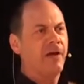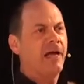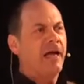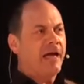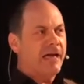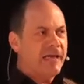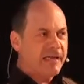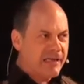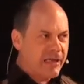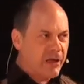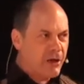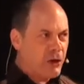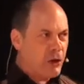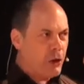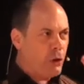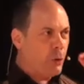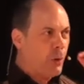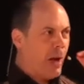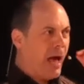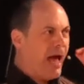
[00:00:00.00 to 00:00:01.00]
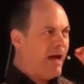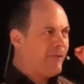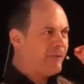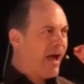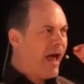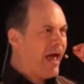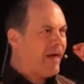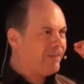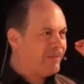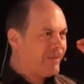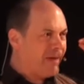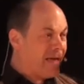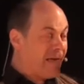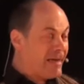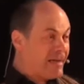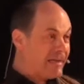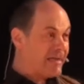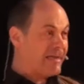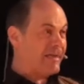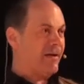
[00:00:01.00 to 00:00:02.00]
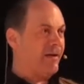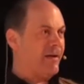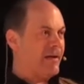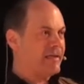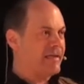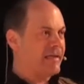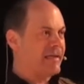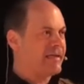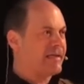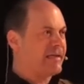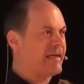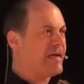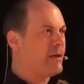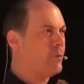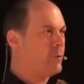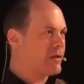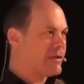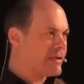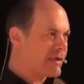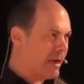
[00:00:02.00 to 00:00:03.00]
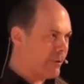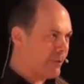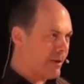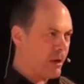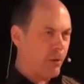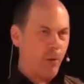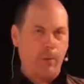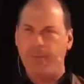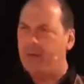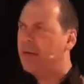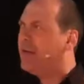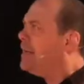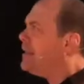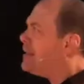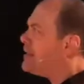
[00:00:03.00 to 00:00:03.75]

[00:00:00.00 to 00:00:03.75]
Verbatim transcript: is that you have had the insight to see what's going on, to